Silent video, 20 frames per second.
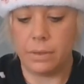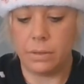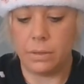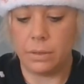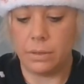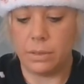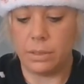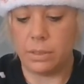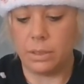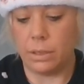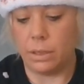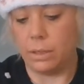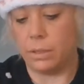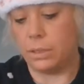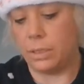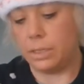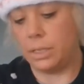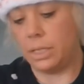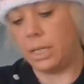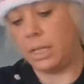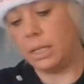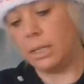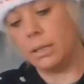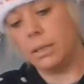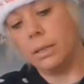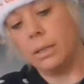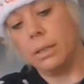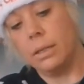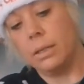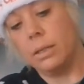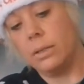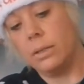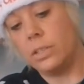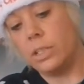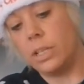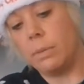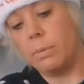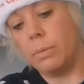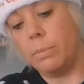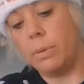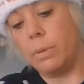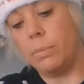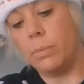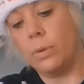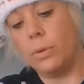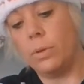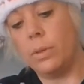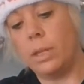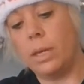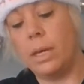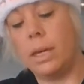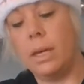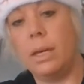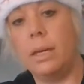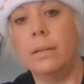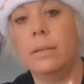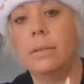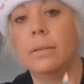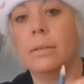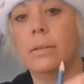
It's starting to take shape a bit more there.